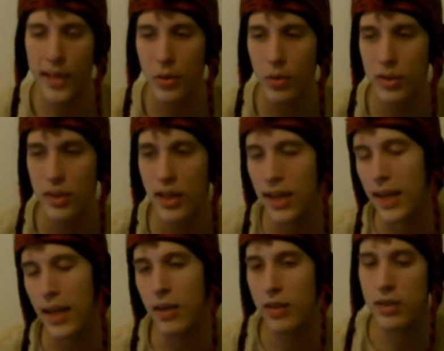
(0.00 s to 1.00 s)
There wasn't any
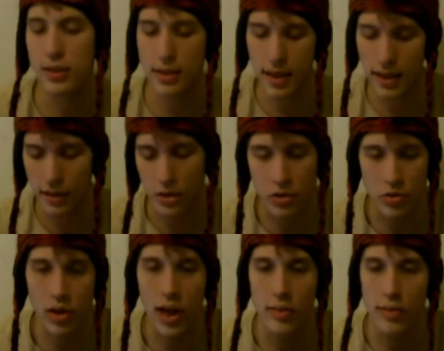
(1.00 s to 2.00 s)
characters that it
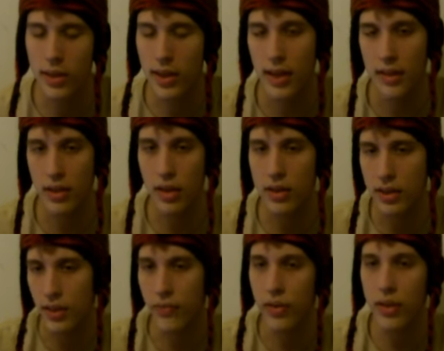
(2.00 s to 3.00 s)
described and that I thought
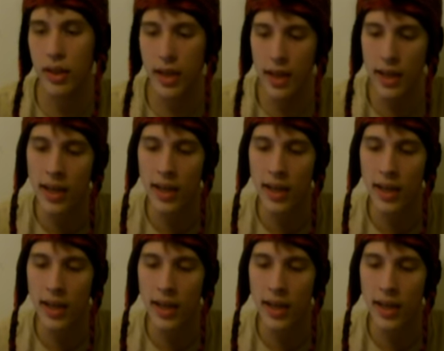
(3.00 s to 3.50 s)
differently.